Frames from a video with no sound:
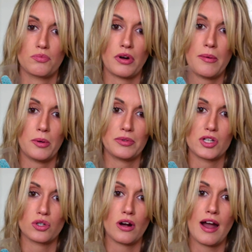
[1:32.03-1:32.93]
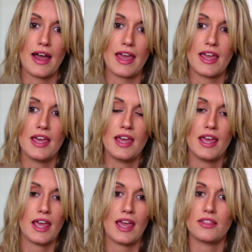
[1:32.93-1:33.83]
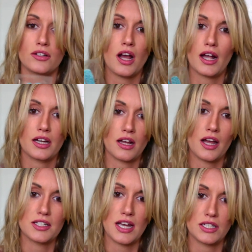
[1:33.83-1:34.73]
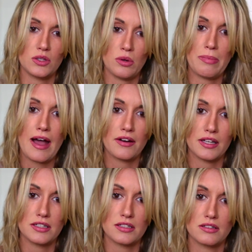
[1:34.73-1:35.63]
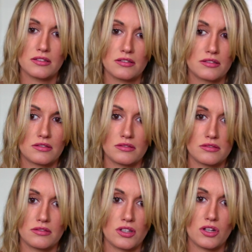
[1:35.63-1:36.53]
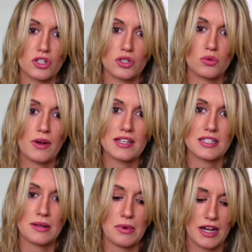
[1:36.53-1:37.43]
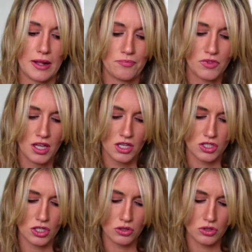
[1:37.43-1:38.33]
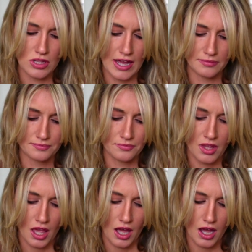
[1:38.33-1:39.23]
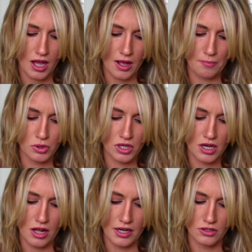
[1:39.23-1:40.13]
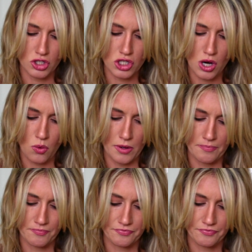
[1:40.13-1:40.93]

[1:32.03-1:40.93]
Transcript: probably try, and they're not gonna contact you about it. You're just wasting money. So don't do that. Um, put it on. Show them.